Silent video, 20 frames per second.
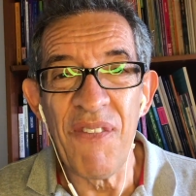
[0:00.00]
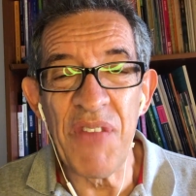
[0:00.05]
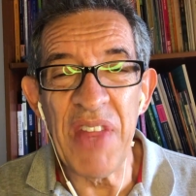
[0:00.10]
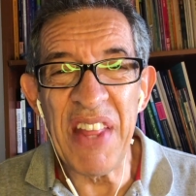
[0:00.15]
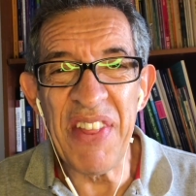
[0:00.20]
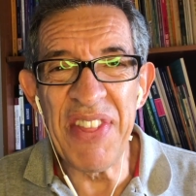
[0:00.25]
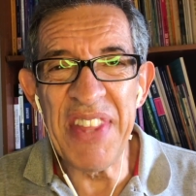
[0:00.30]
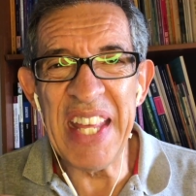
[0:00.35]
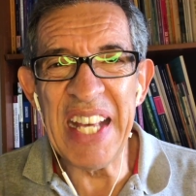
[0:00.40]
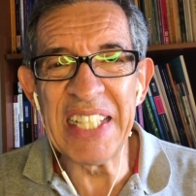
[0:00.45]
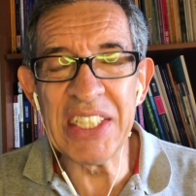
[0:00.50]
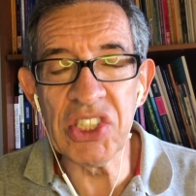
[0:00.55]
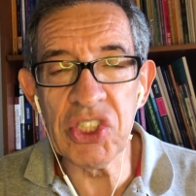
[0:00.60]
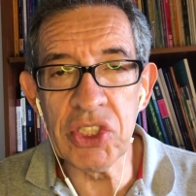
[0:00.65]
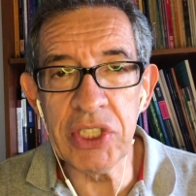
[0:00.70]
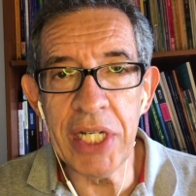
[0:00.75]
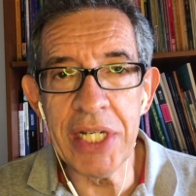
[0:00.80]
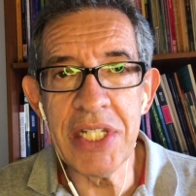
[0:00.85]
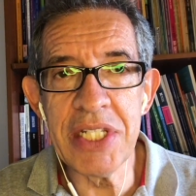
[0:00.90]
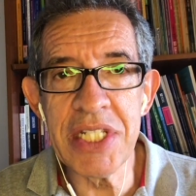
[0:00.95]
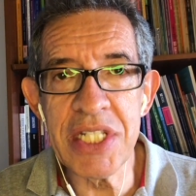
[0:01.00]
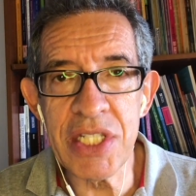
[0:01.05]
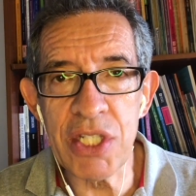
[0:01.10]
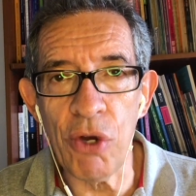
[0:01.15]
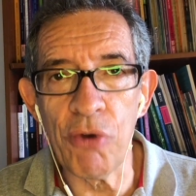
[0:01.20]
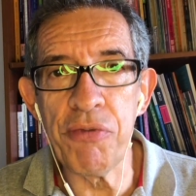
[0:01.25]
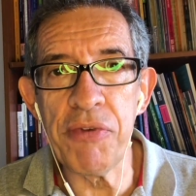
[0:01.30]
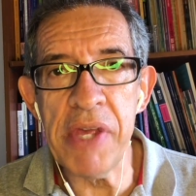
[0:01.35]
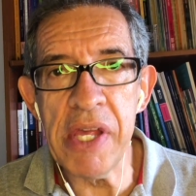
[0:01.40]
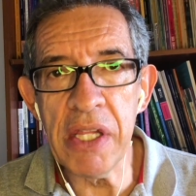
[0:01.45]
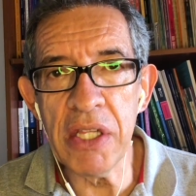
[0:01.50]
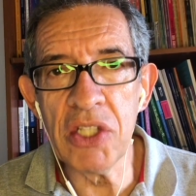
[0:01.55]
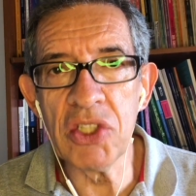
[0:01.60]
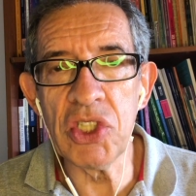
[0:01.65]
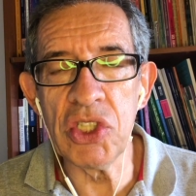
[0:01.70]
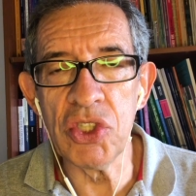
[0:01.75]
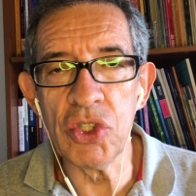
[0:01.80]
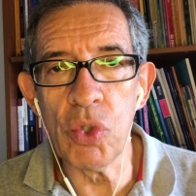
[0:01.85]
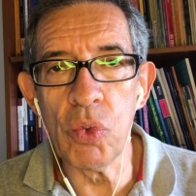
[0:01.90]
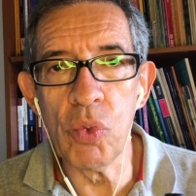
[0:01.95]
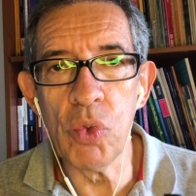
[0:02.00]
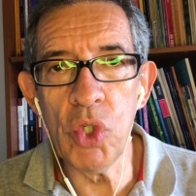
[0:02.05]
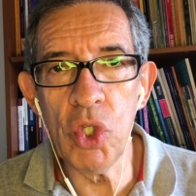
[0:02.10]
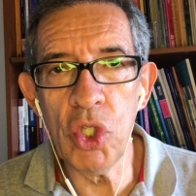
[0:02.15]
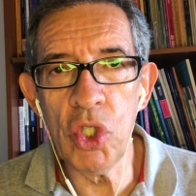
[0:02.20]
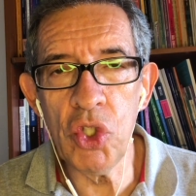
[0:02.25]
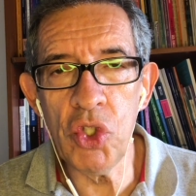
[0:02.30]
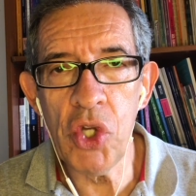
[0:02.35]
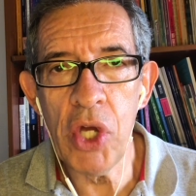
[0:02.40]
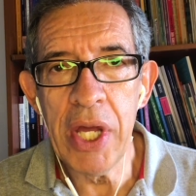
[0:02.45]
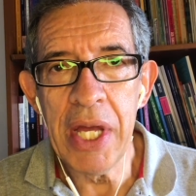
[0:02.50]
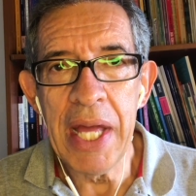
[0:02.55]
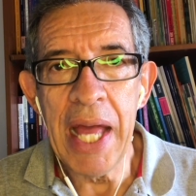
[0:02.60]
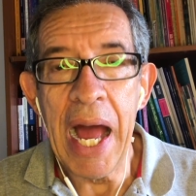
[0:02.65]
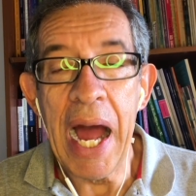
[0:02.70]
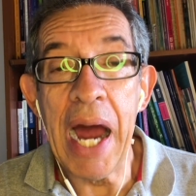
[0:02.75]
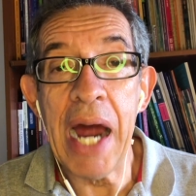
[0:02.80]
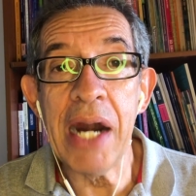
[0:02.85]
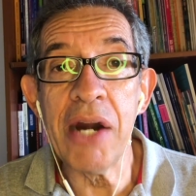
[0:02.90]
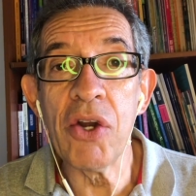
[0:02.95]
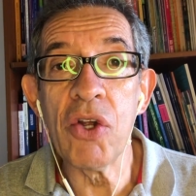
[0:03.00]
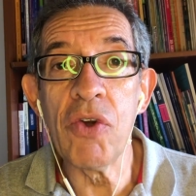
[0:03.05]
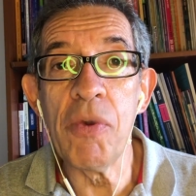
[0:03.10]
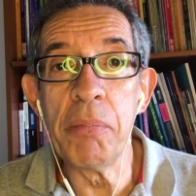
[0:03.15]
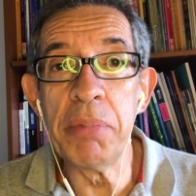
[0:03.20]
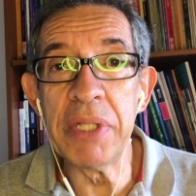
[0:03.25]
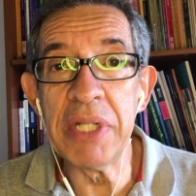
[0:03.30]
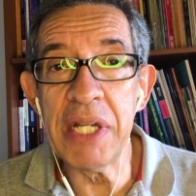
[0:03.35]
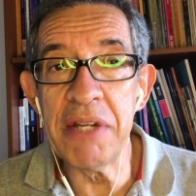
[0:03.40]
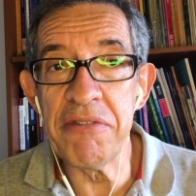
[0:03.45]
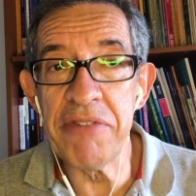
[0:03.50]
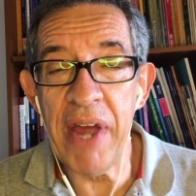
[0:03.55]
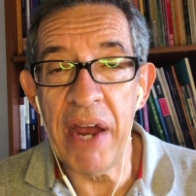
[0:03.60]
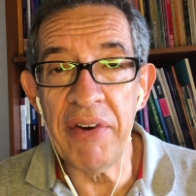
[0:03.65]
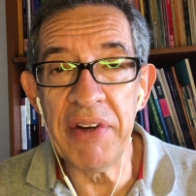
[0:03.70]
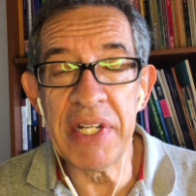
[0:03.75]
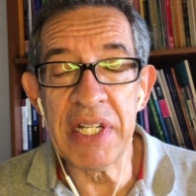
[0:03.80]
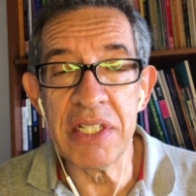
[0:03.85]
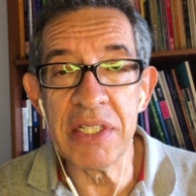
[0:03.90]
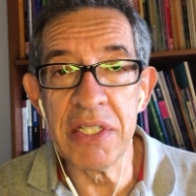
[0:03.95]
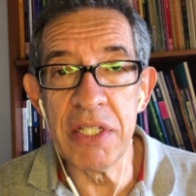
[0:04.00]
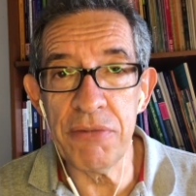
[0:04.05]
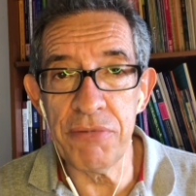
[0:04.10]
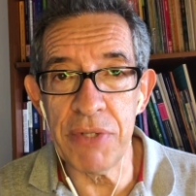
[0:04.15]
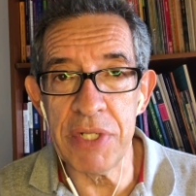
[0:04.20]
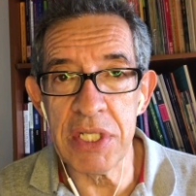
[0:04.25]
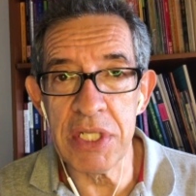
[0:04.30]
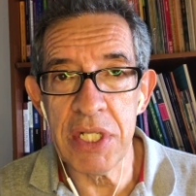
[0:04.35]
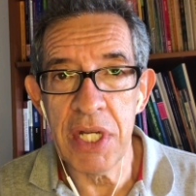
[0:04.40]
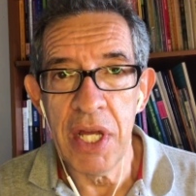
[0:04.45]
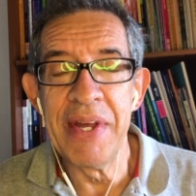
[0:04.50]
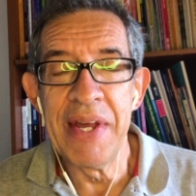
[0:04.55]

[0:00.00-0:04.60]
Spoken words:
the exchanges of English in the world are completely varied and different.